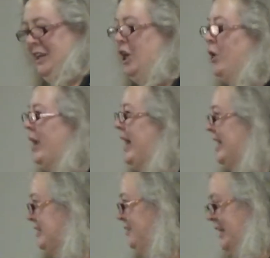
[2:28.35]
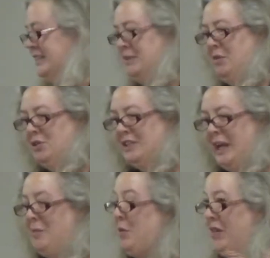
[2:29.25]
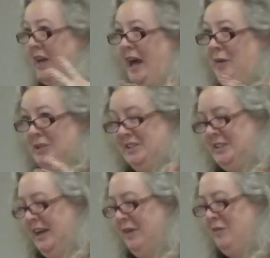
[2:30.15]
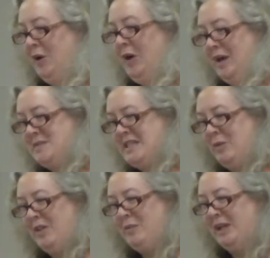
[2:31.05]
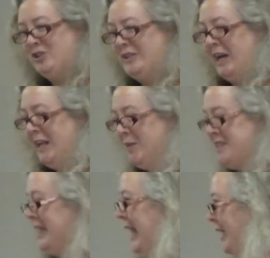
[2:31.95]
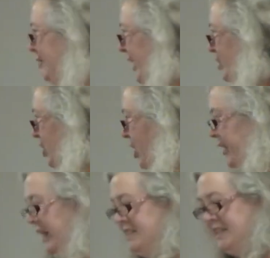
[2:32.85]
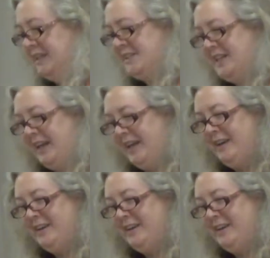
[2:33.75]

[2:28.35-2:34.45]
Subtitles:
You know, I had to face the music. I remember the guy was very upset with me. It turned out he was the head of HR at AT&T.